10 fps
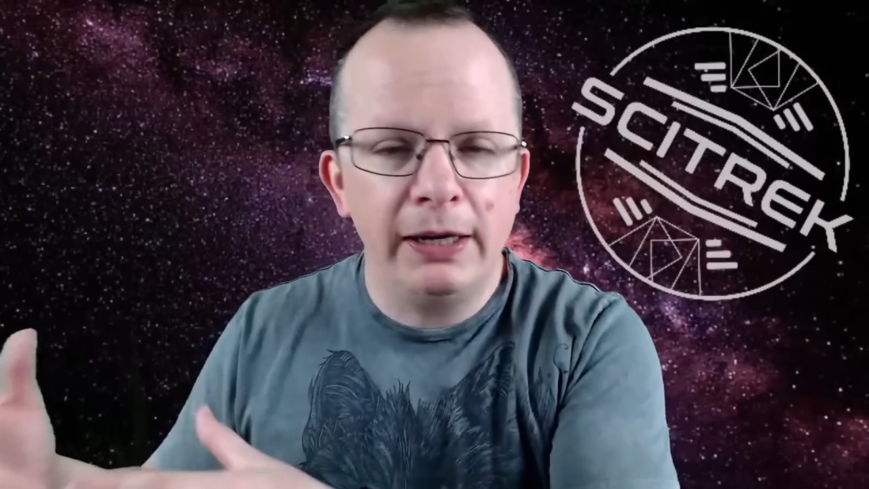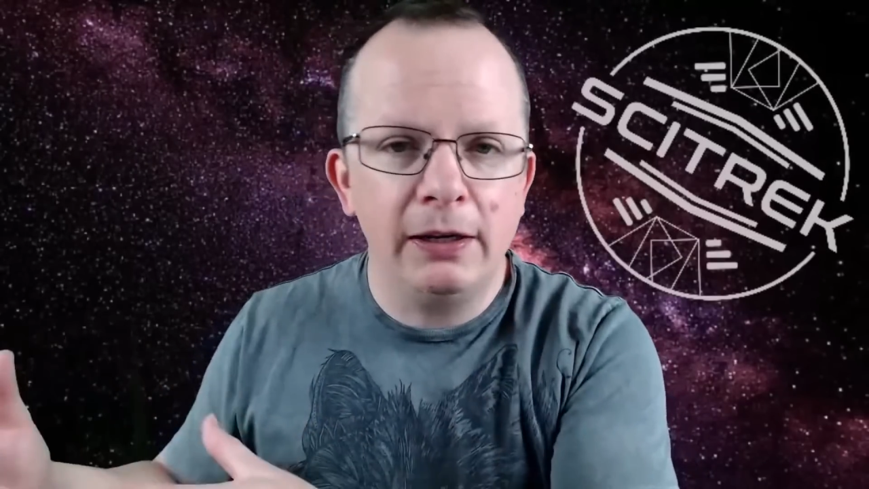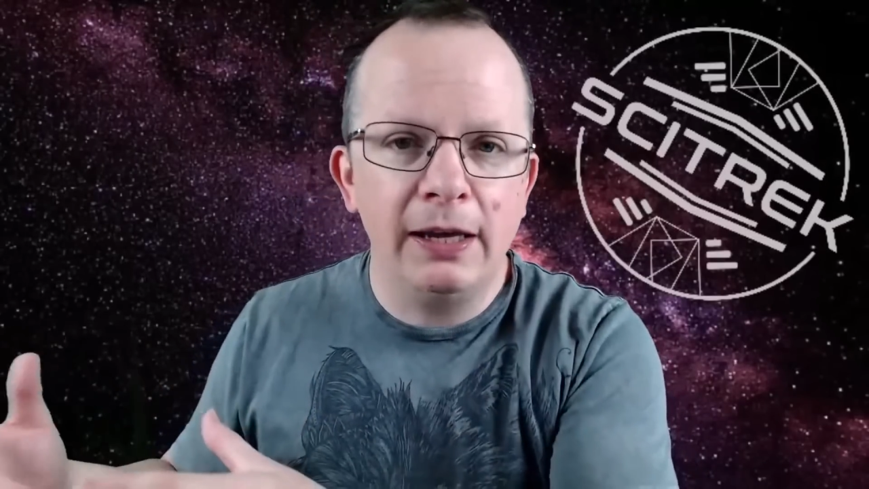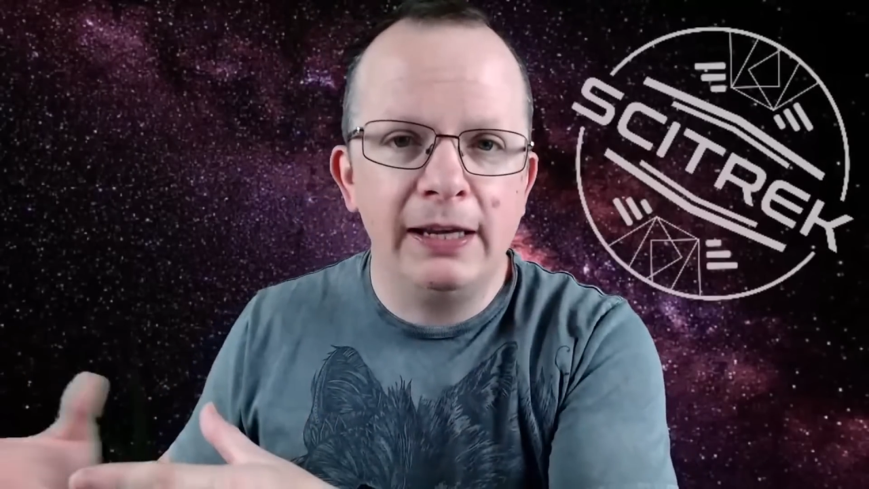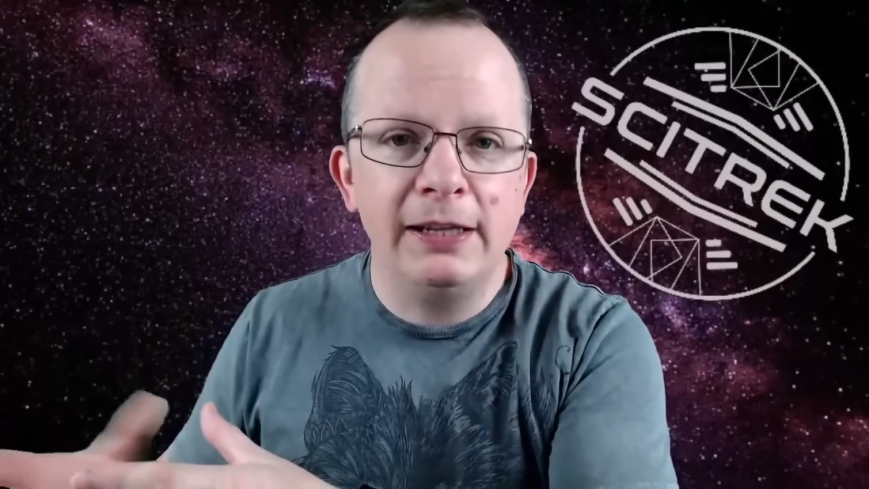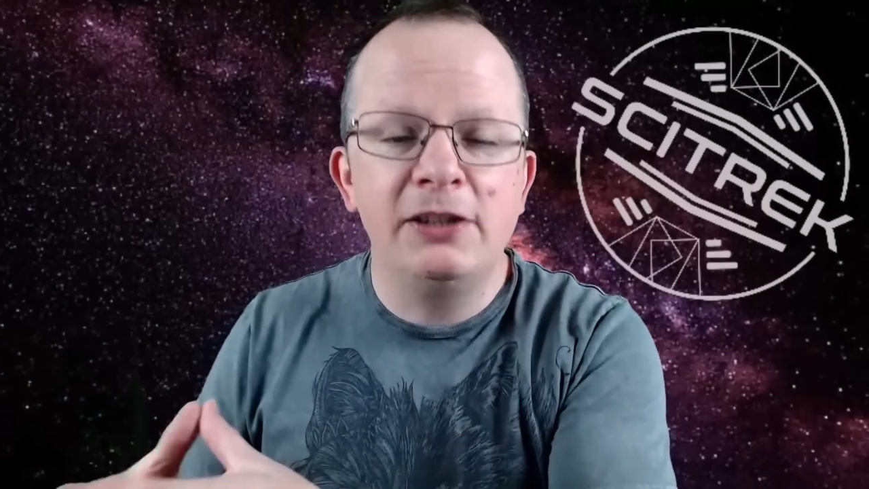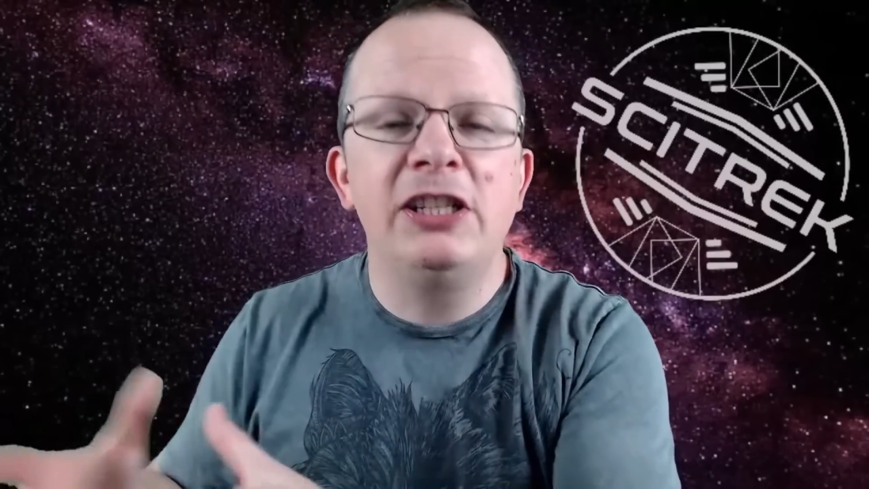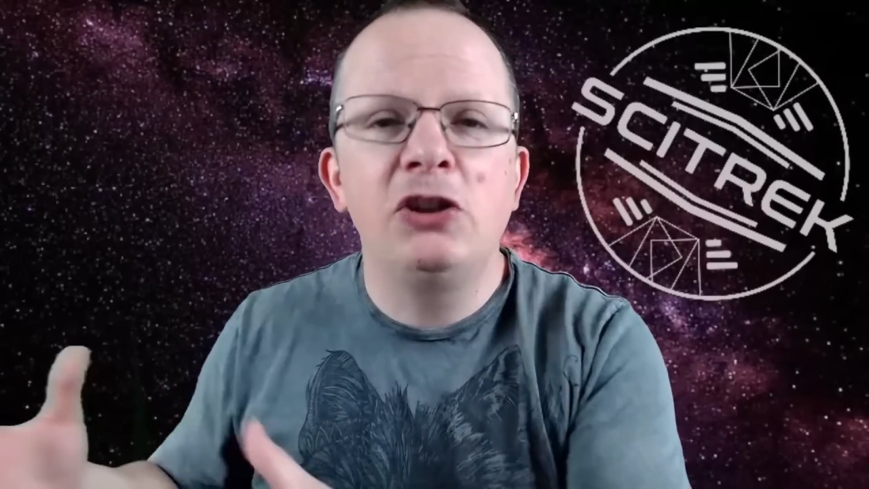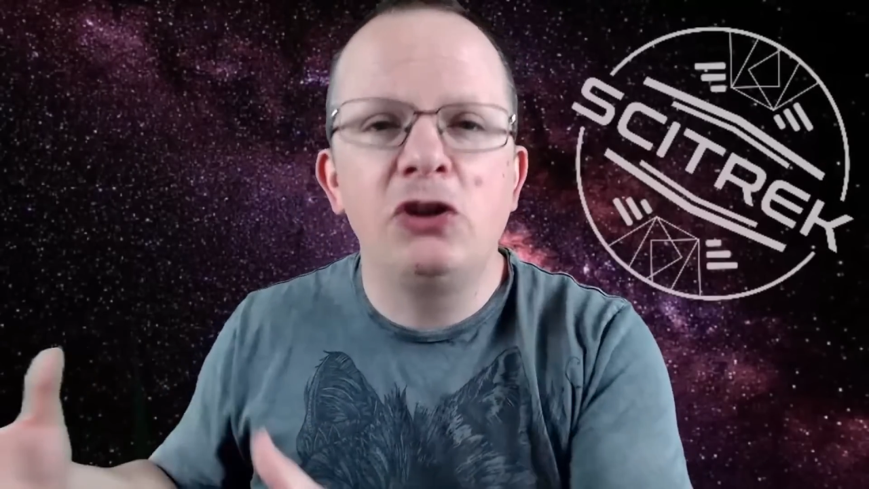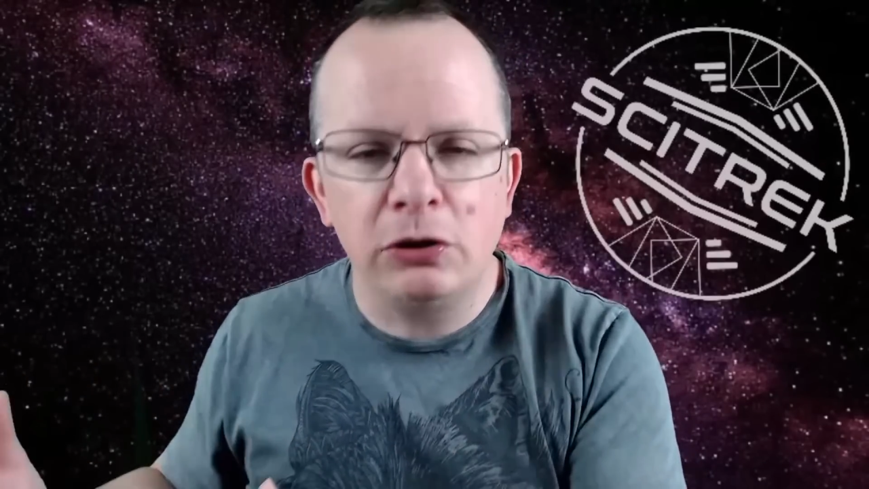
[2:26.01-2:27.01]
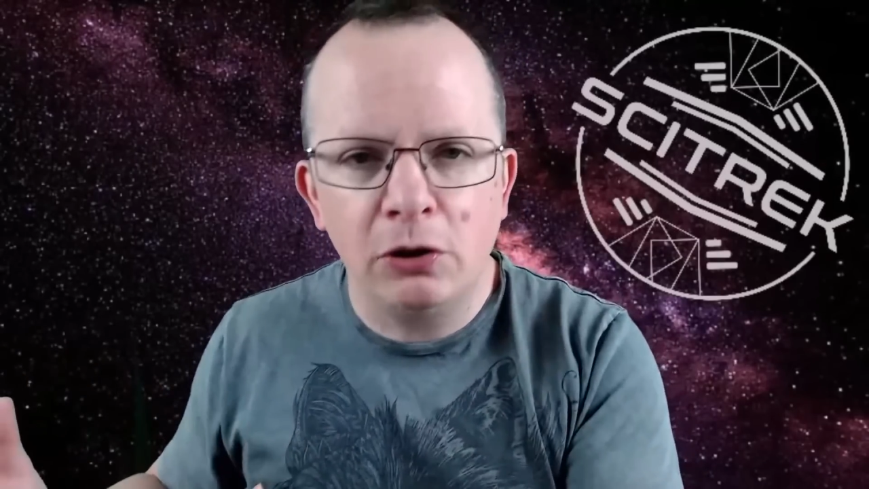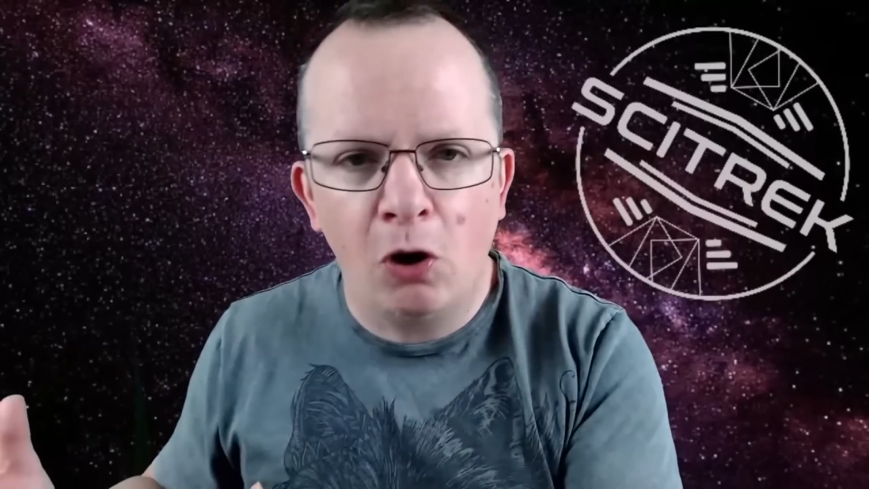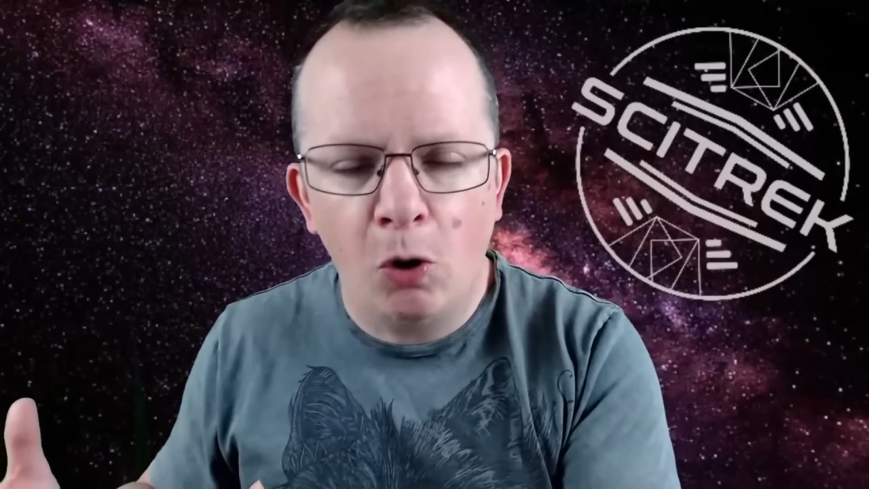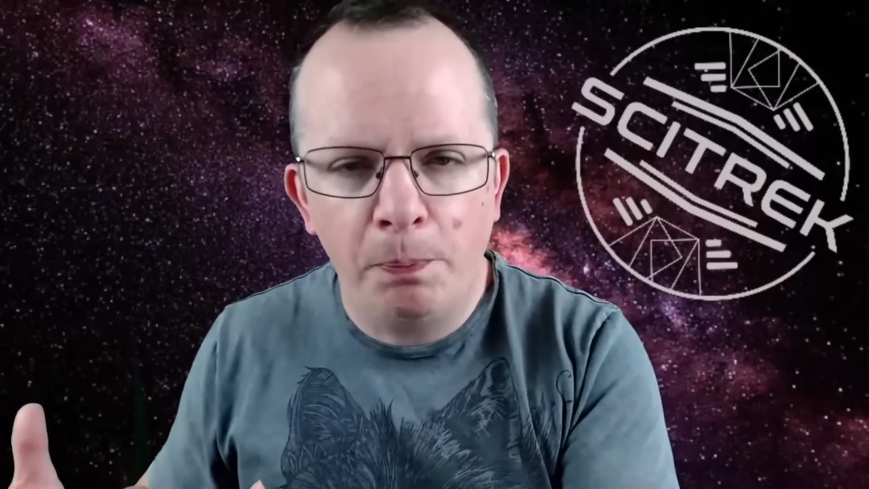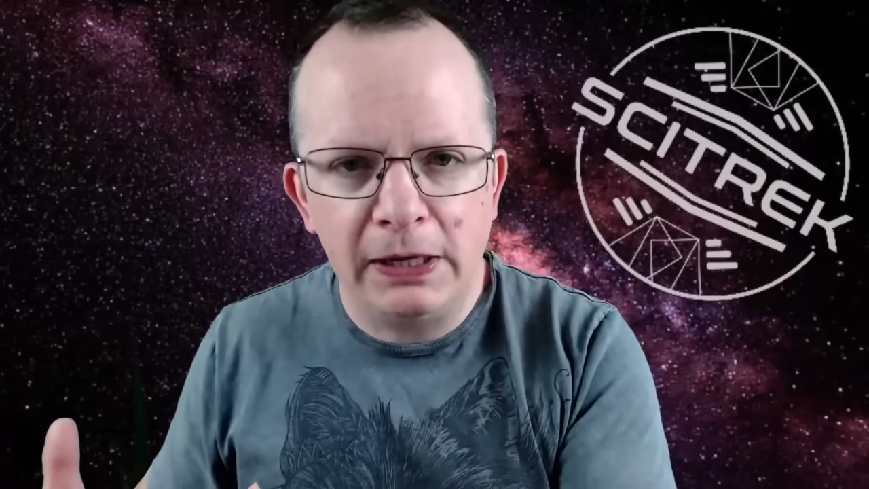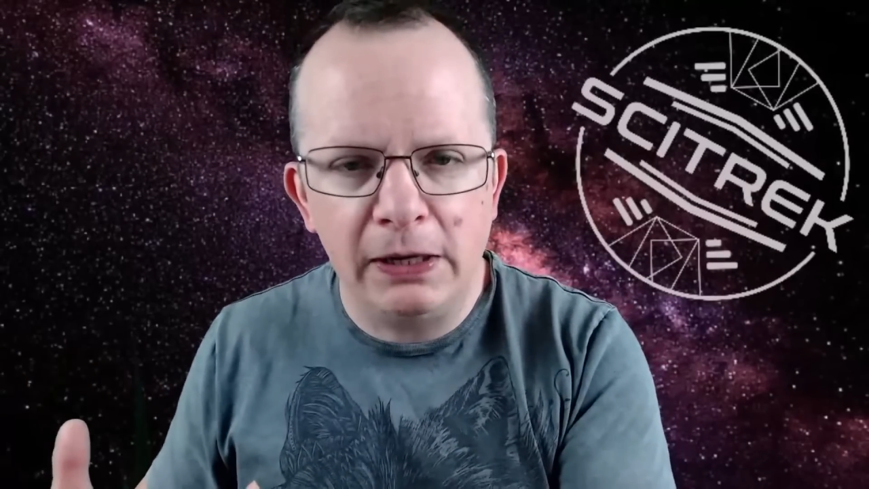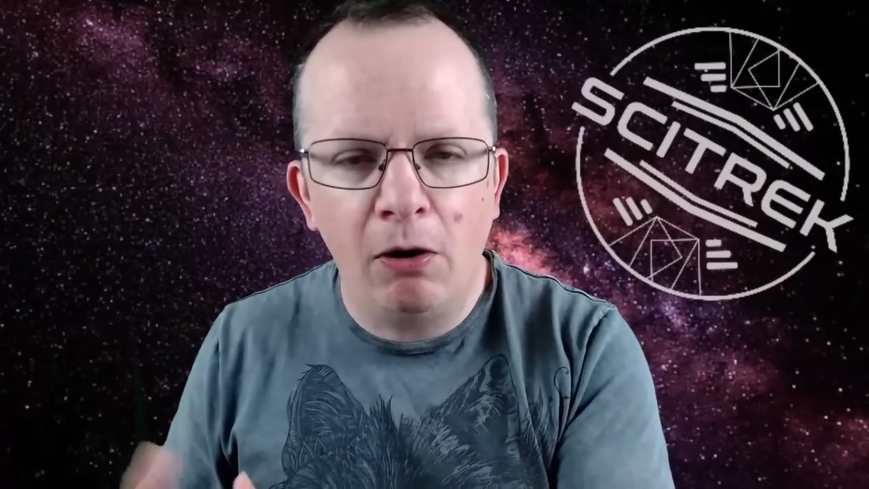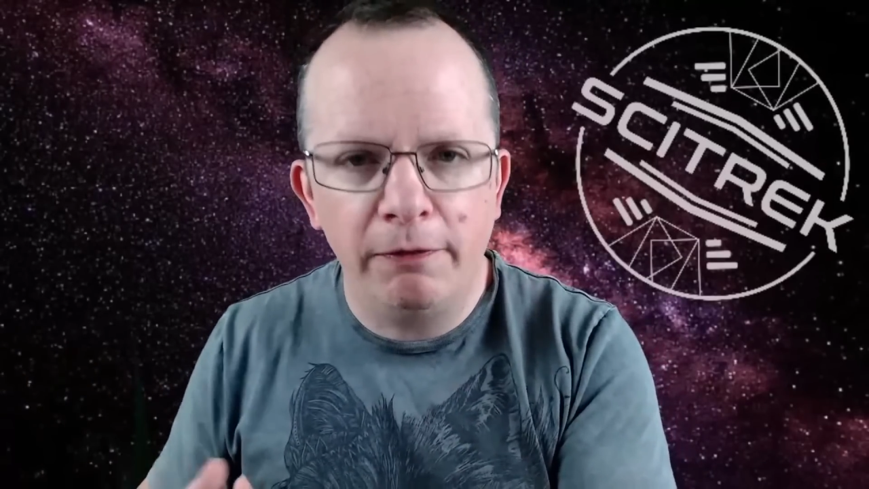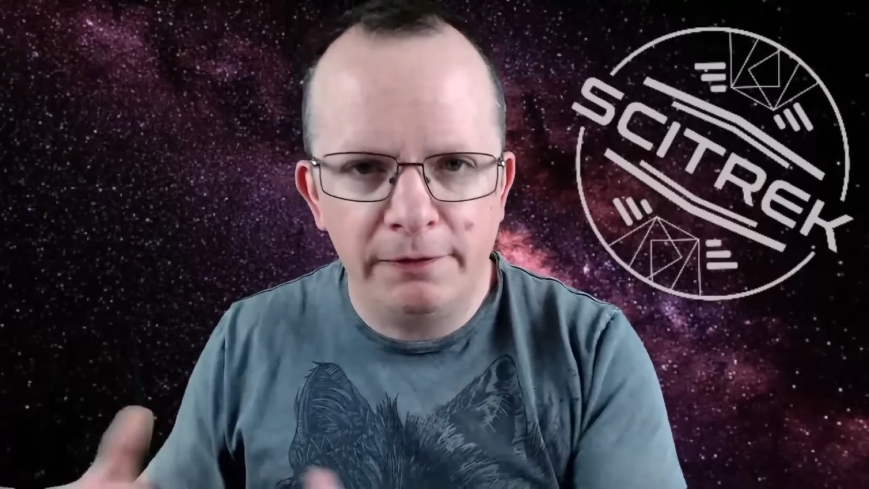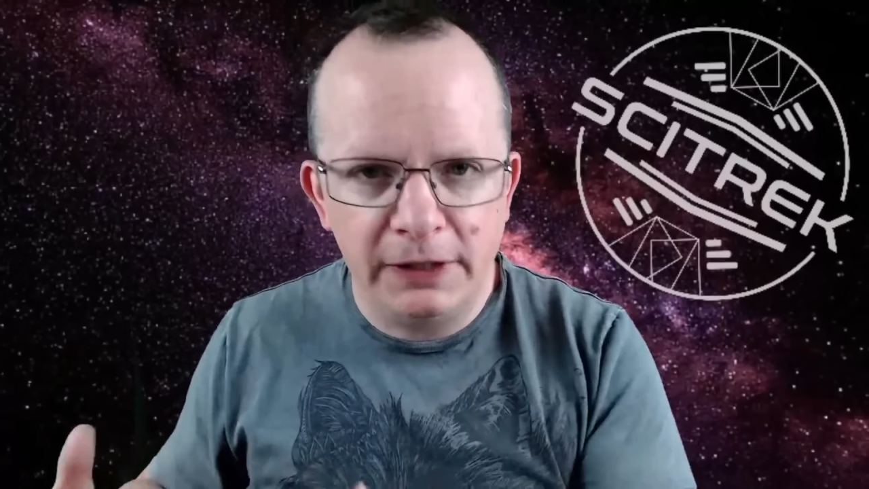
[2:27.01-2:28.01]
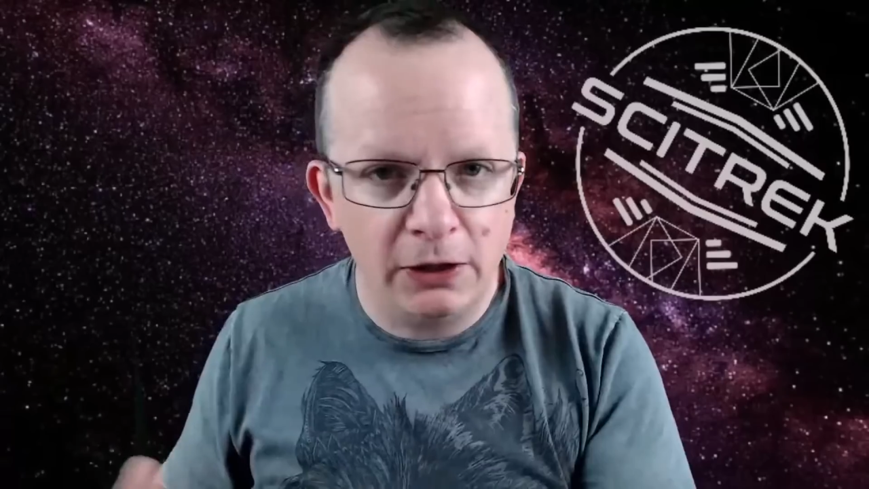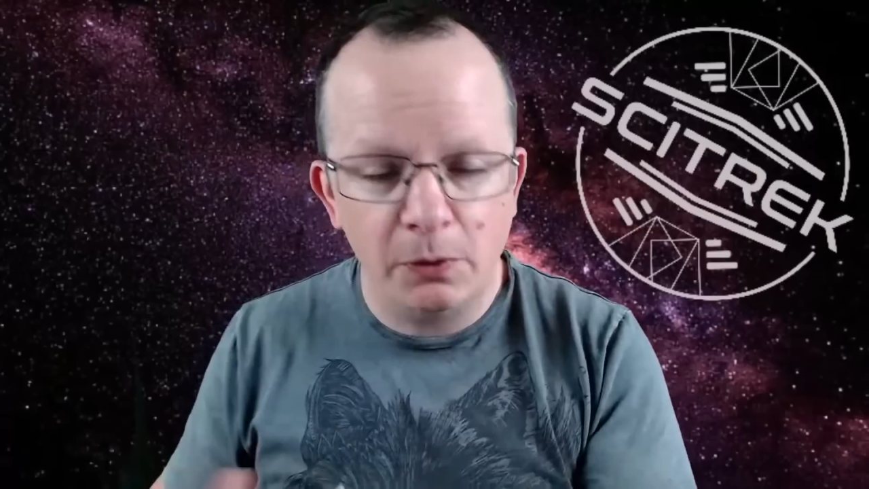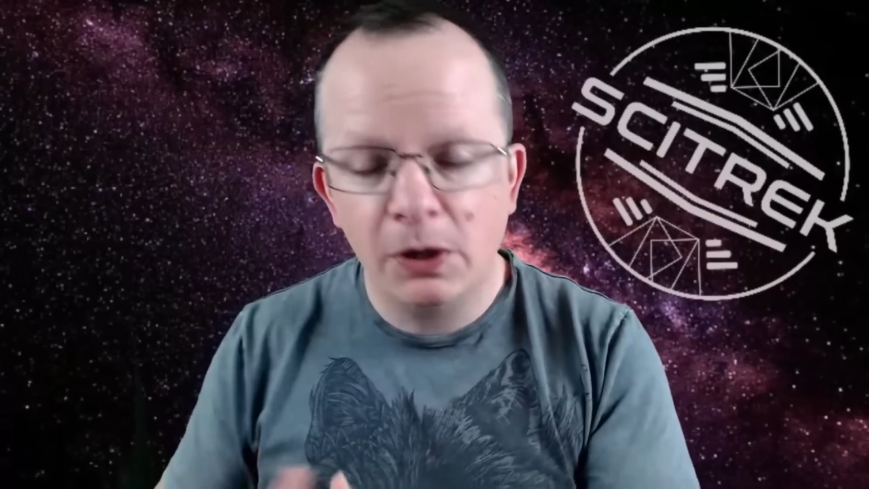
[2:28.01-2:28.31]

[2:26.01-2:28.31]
a digital copy of the video.